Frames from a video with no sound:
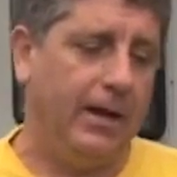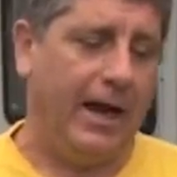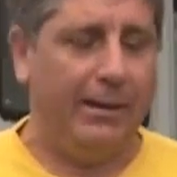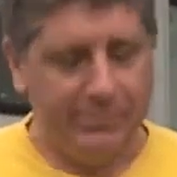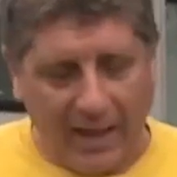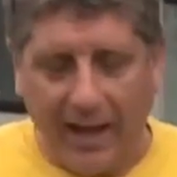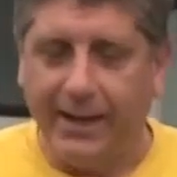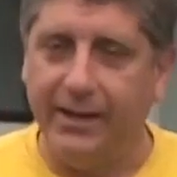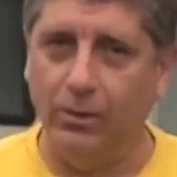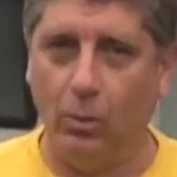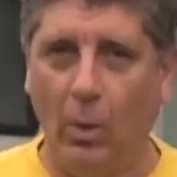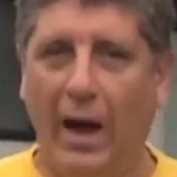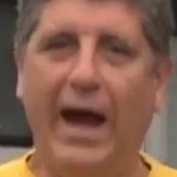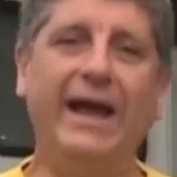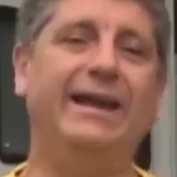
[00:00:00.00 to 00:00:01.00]
I'm not going to
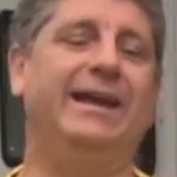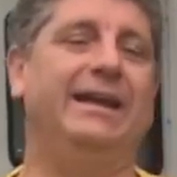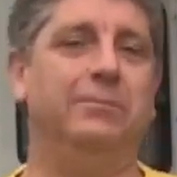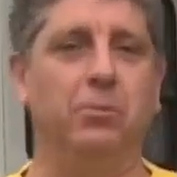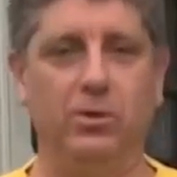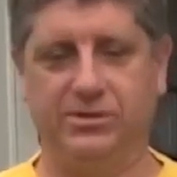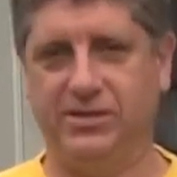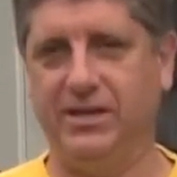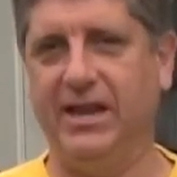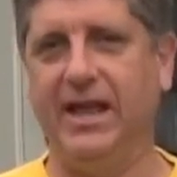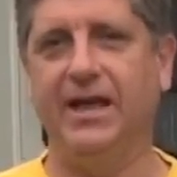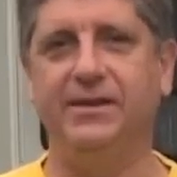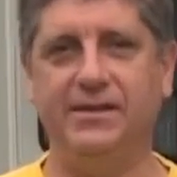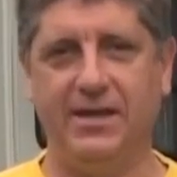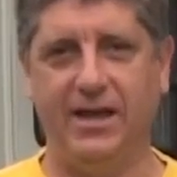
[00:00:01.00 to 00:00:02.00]
whine anymore today
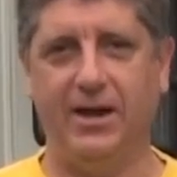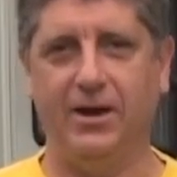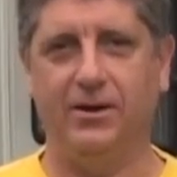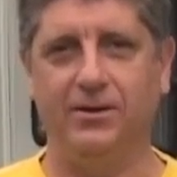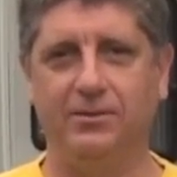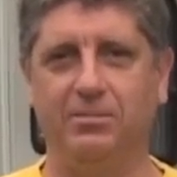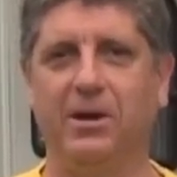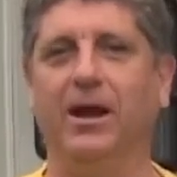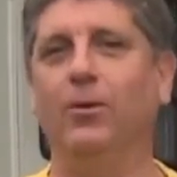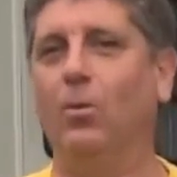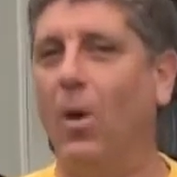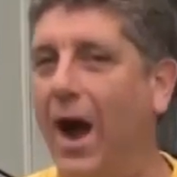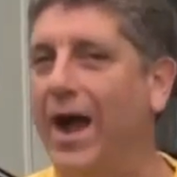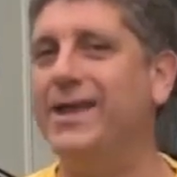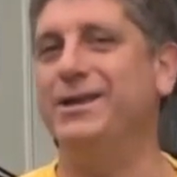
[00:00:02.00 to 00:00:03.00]
on the air, but I
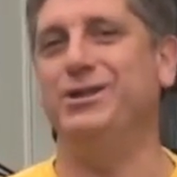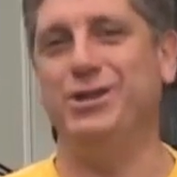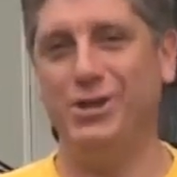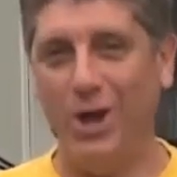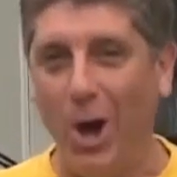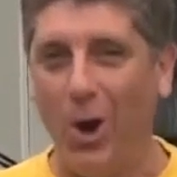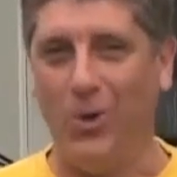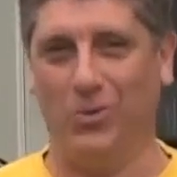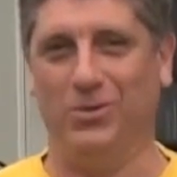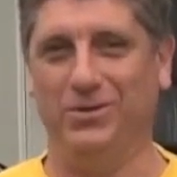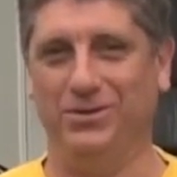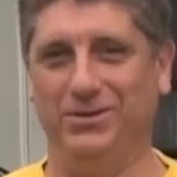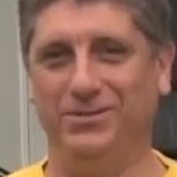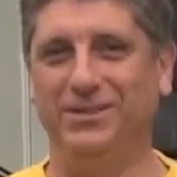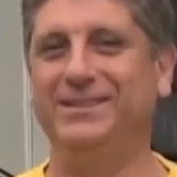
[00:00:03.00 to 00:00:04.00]
want you to know
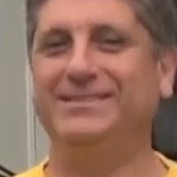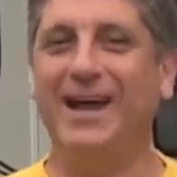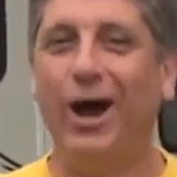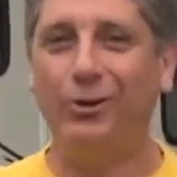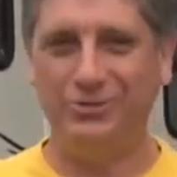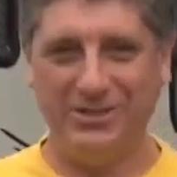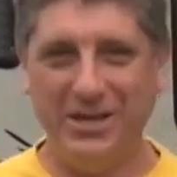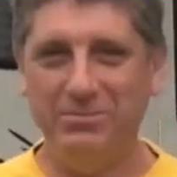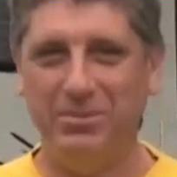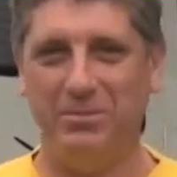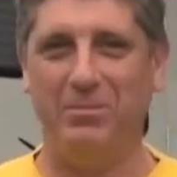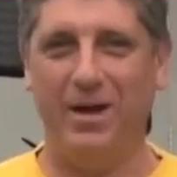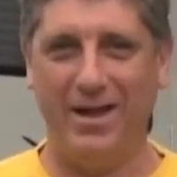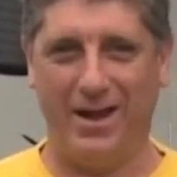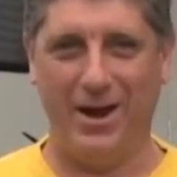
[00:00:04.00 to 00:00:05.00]
that down deep
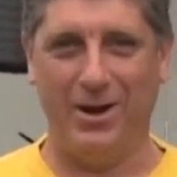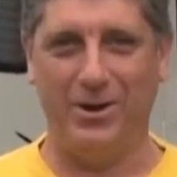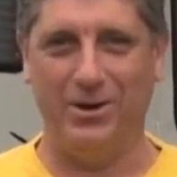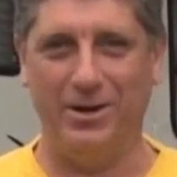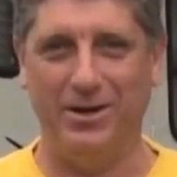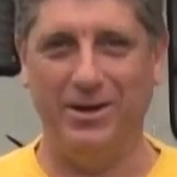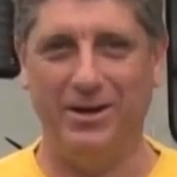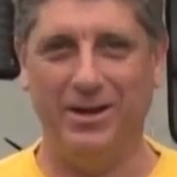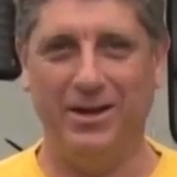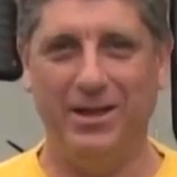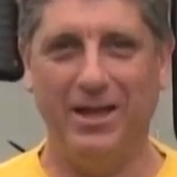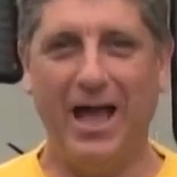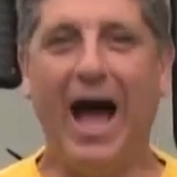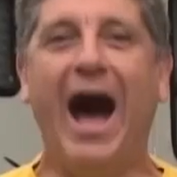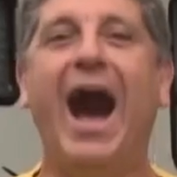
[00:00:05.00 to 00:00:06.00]
in my heart,
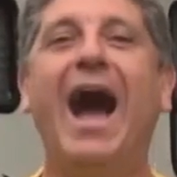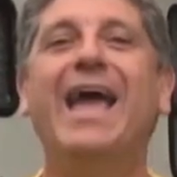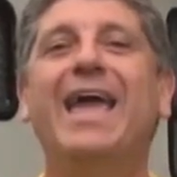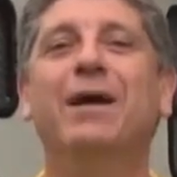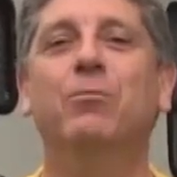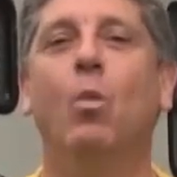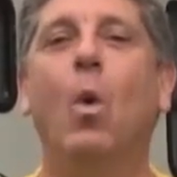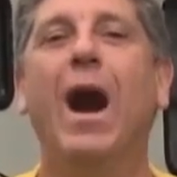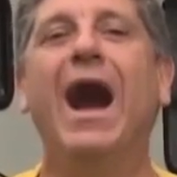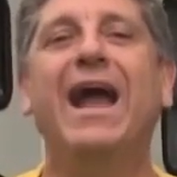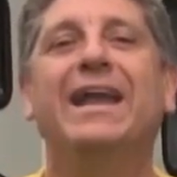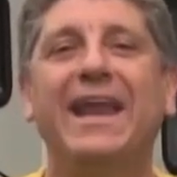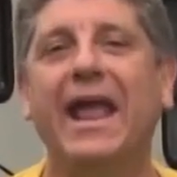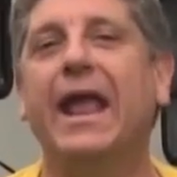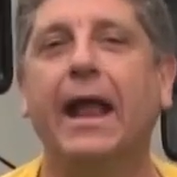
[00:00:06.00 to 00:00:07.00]
I am
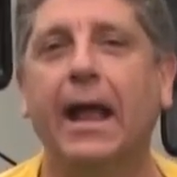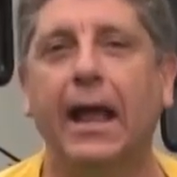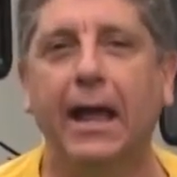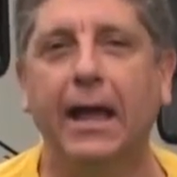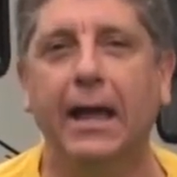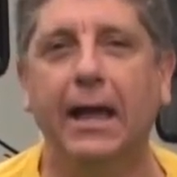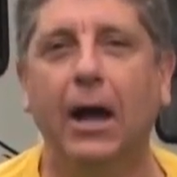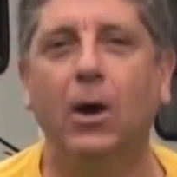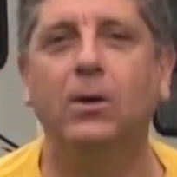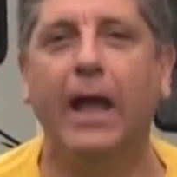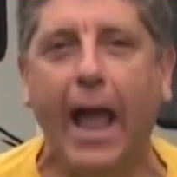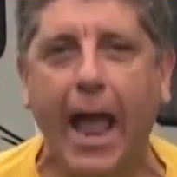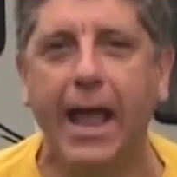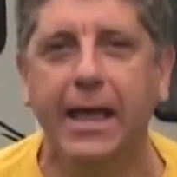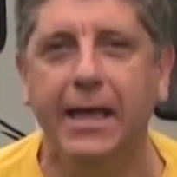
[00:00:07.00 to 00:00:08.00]
whining,
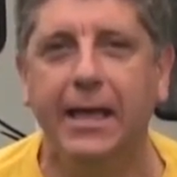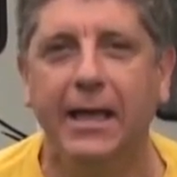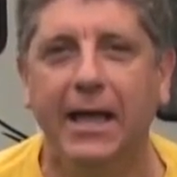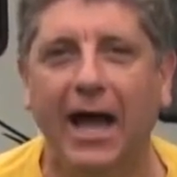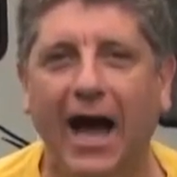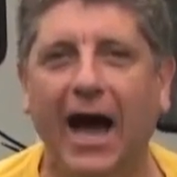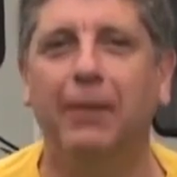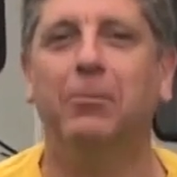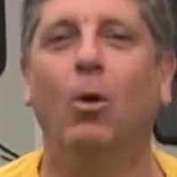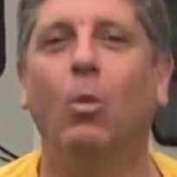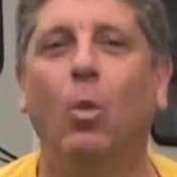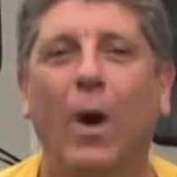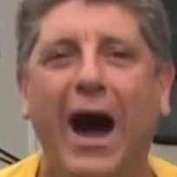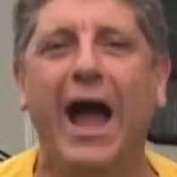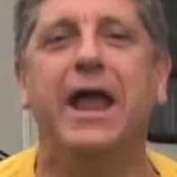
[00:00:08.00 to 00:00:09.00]
okay? I'm a
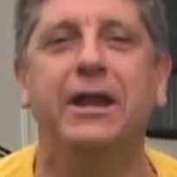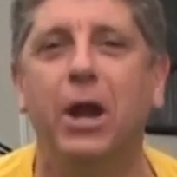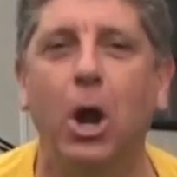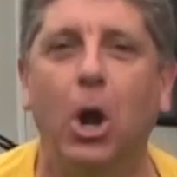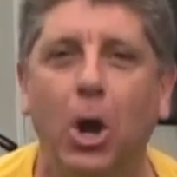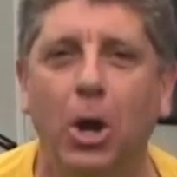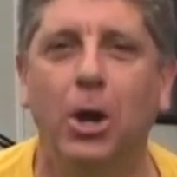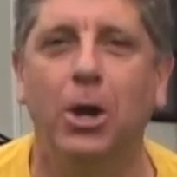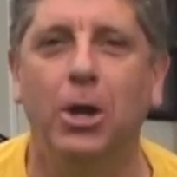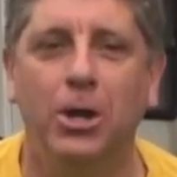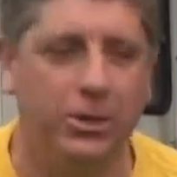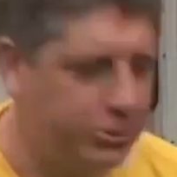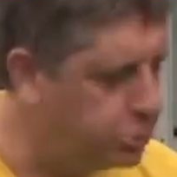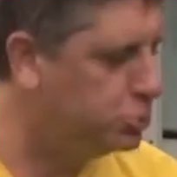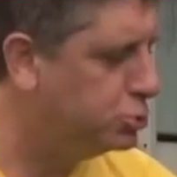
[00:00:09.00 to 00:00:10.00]
whiner.
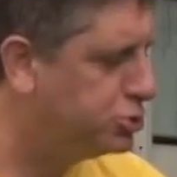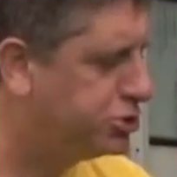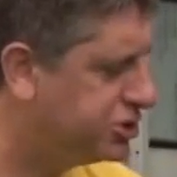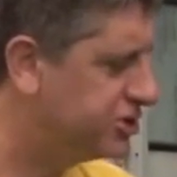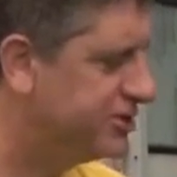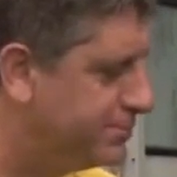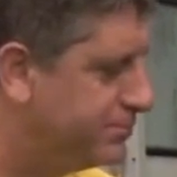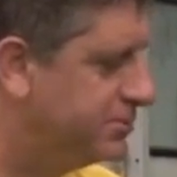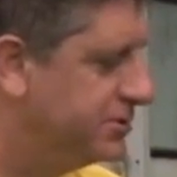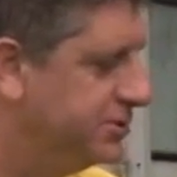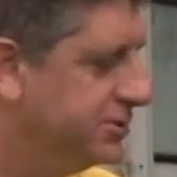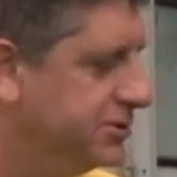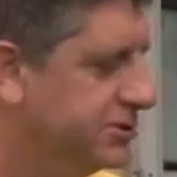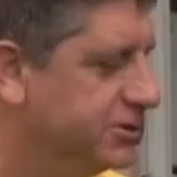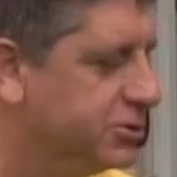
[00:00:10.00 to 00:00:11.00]
You shut up.
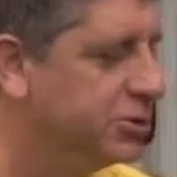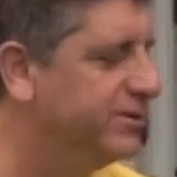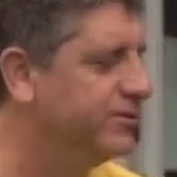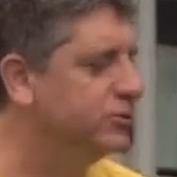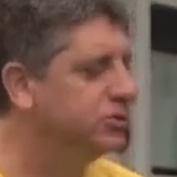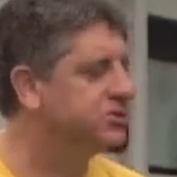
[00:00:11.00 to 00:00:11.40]
Don't even